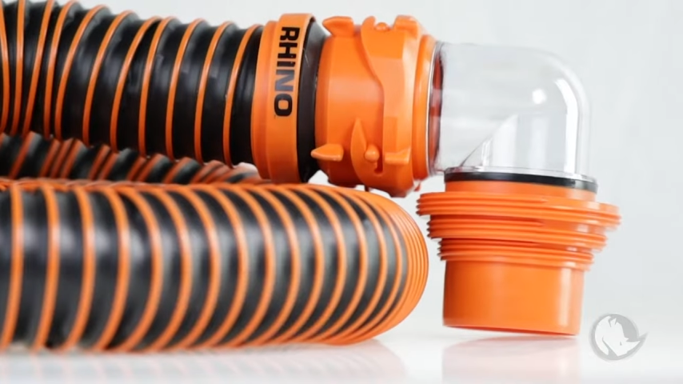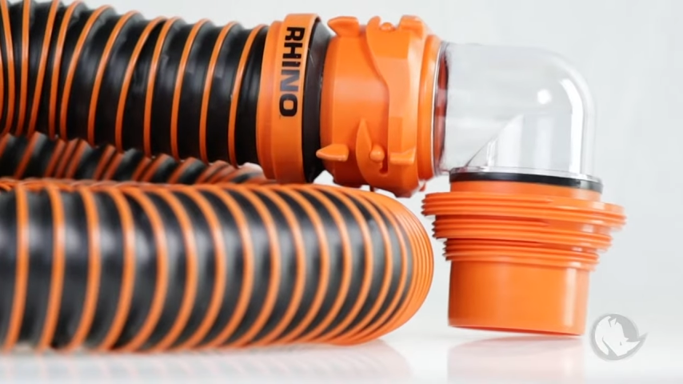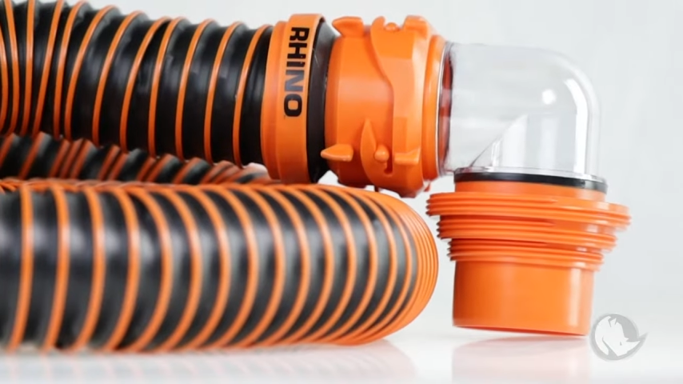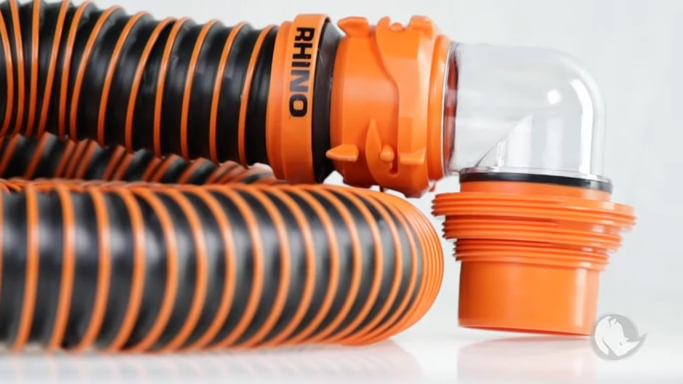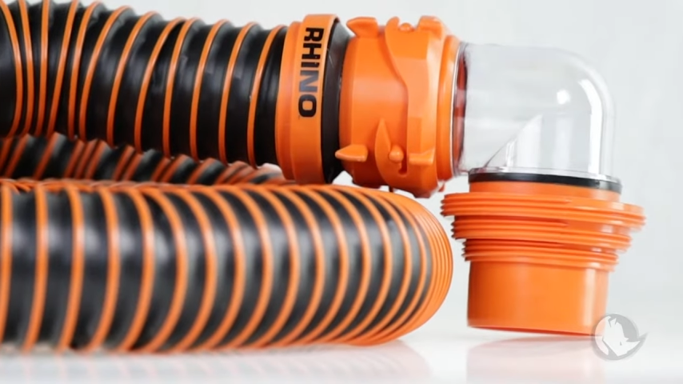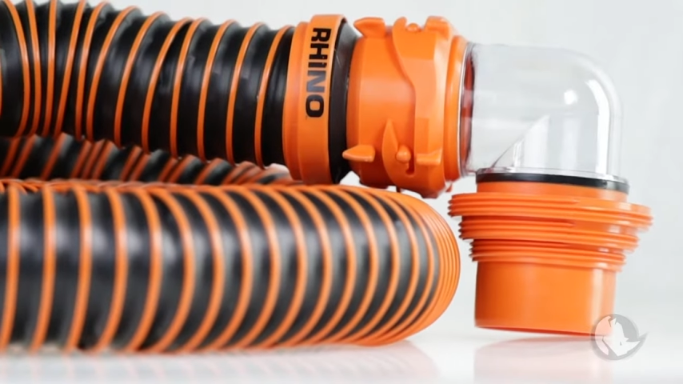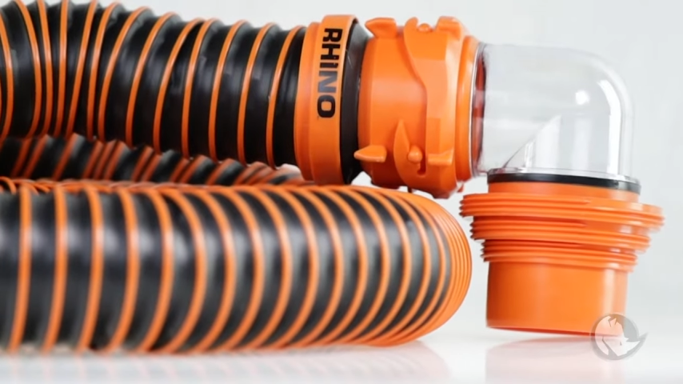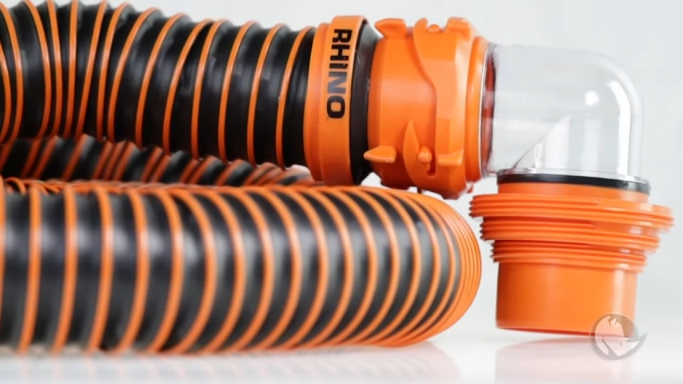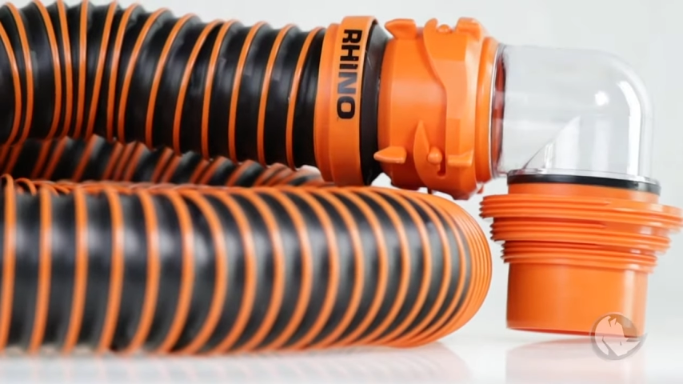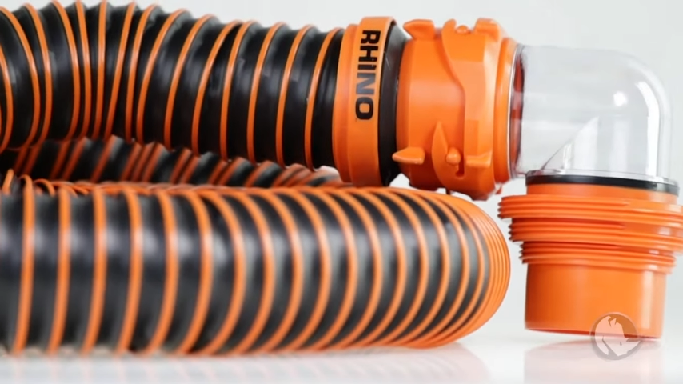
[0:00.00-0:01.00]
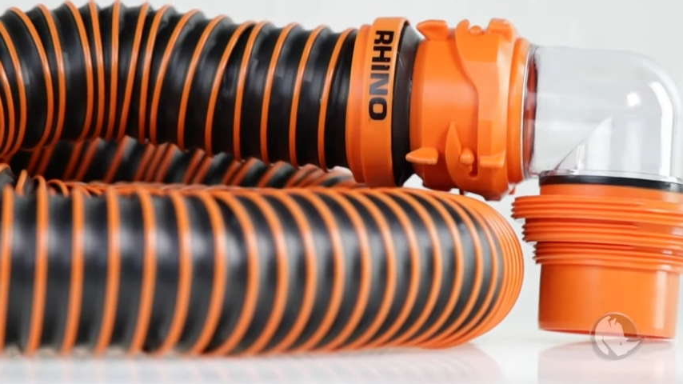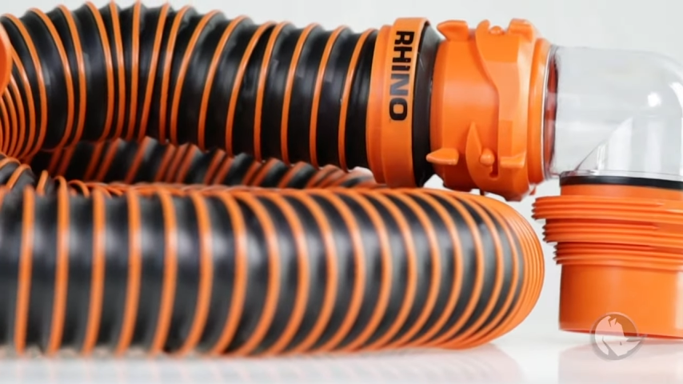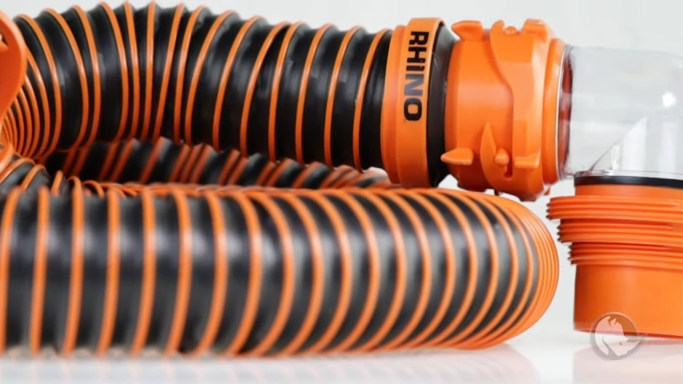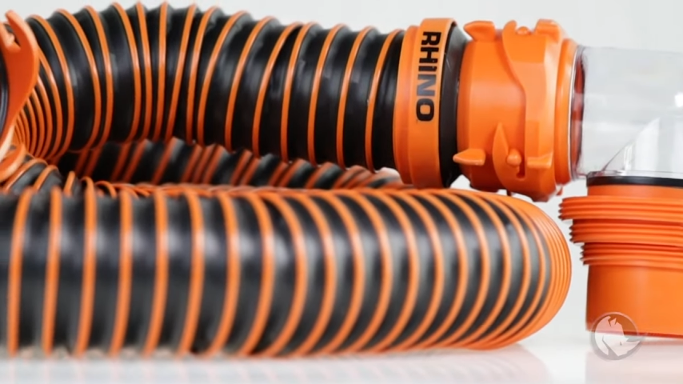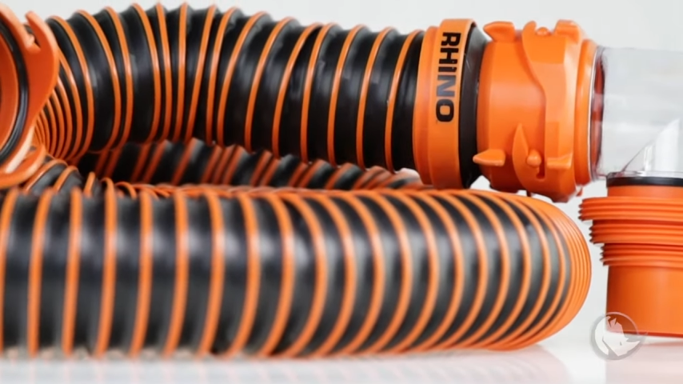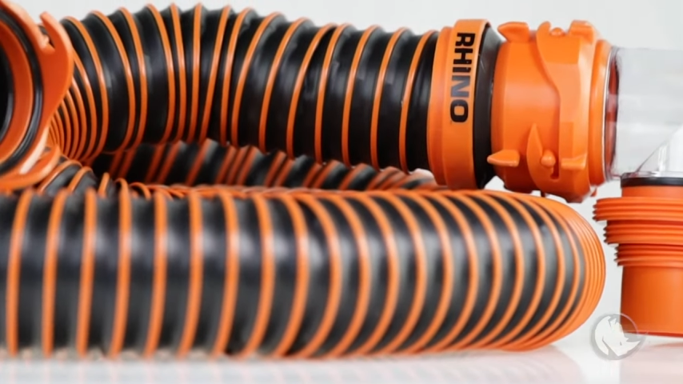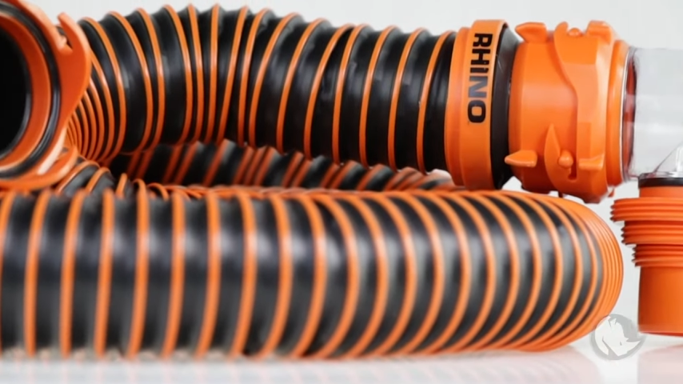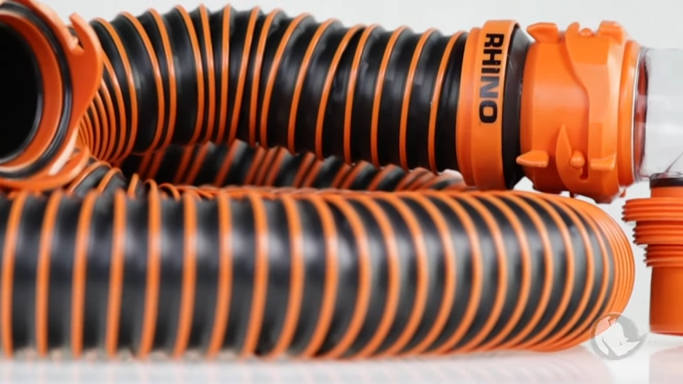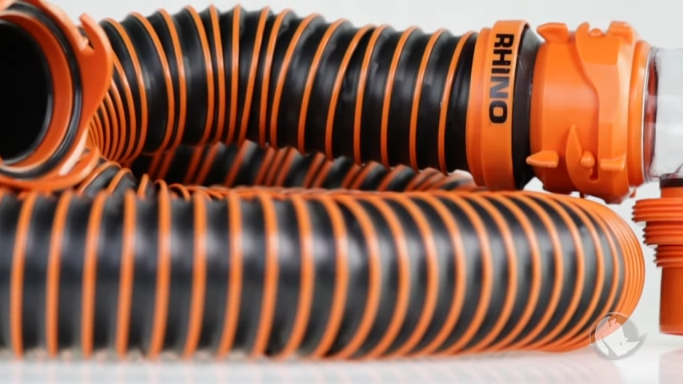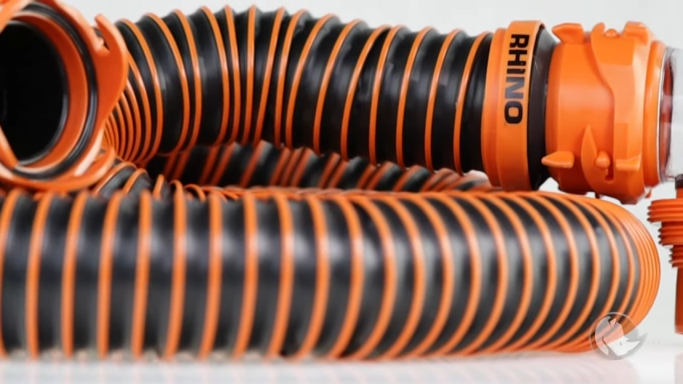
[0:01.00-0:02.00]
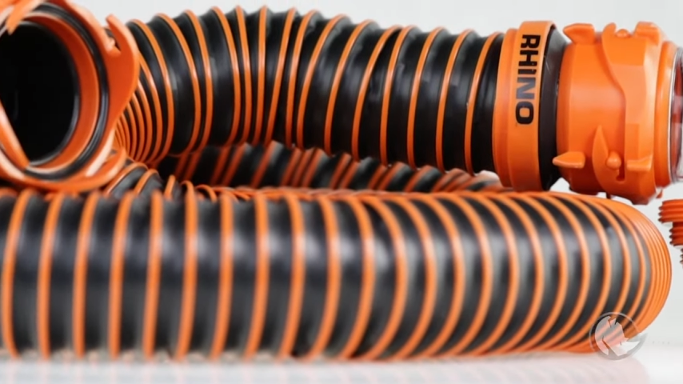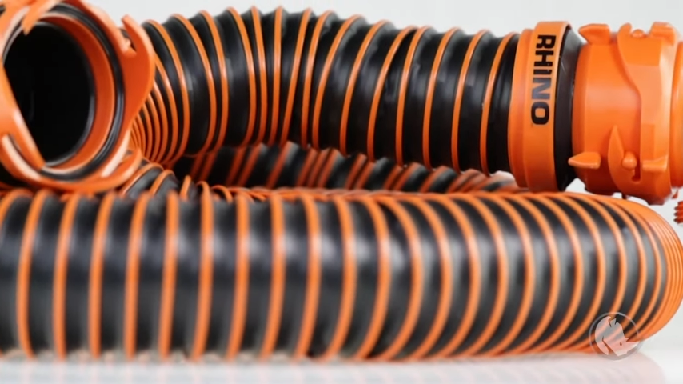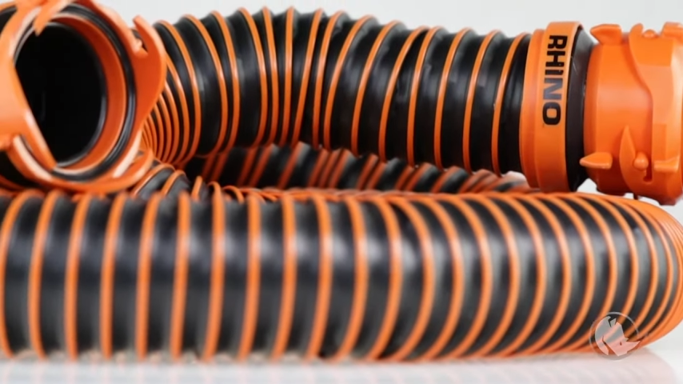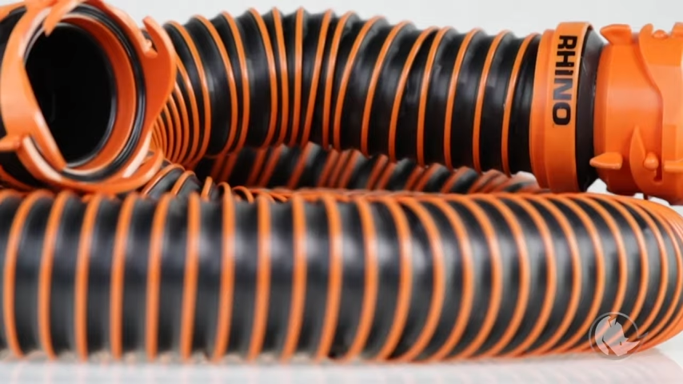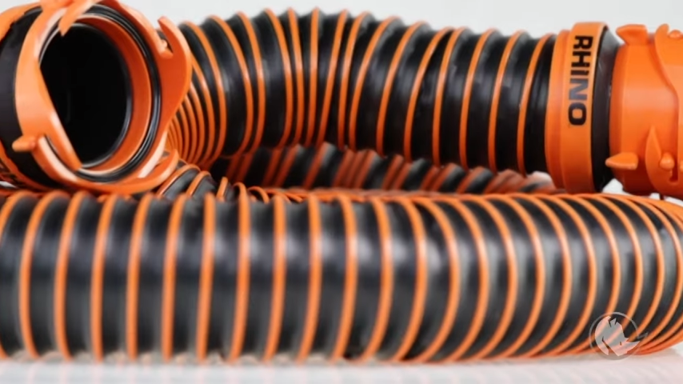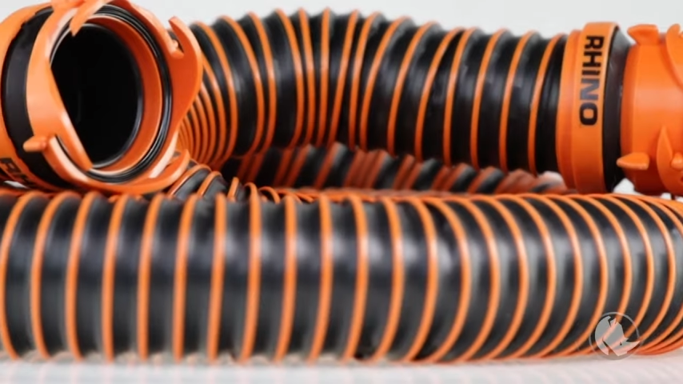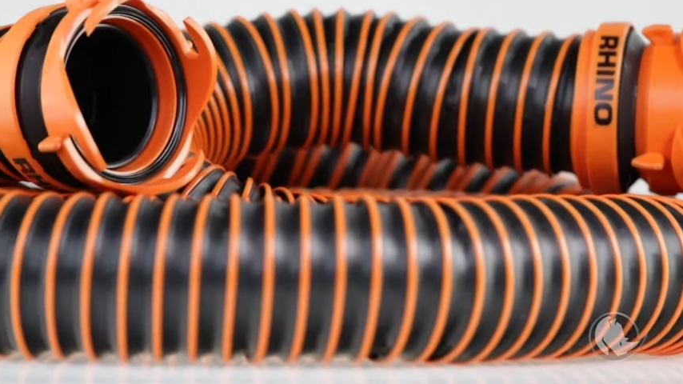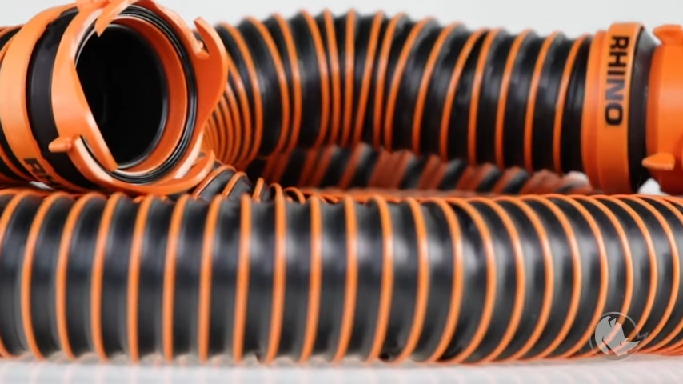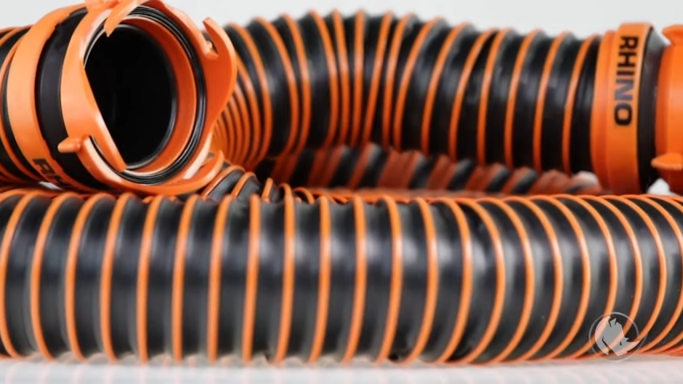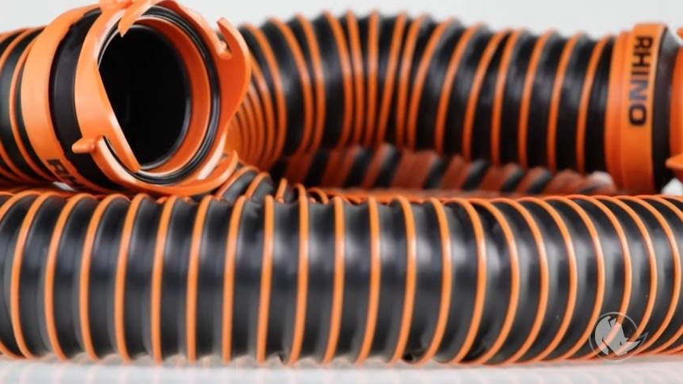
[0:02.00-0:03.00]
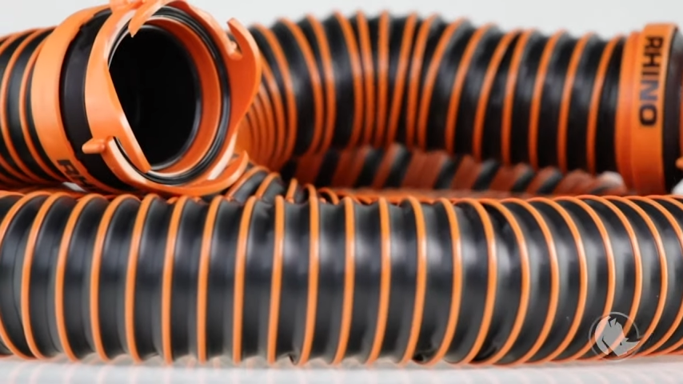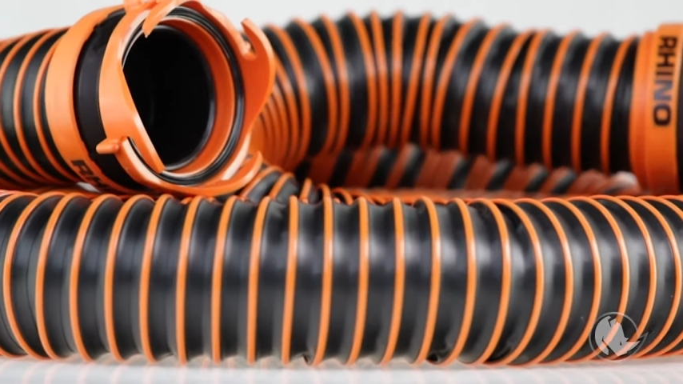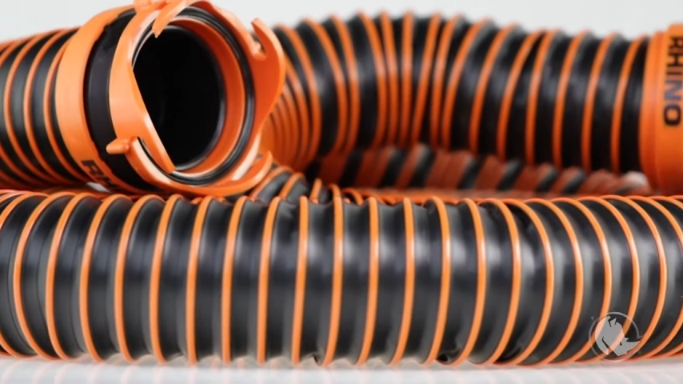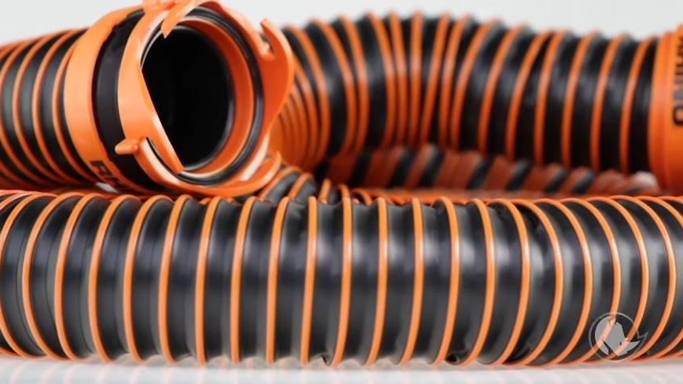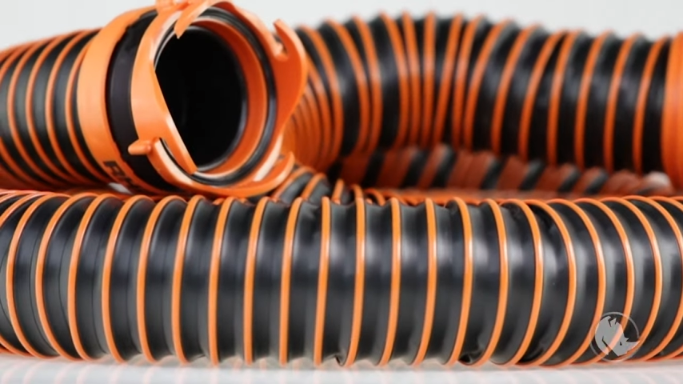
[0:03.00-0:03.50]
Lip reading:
[unreadable: no face in view]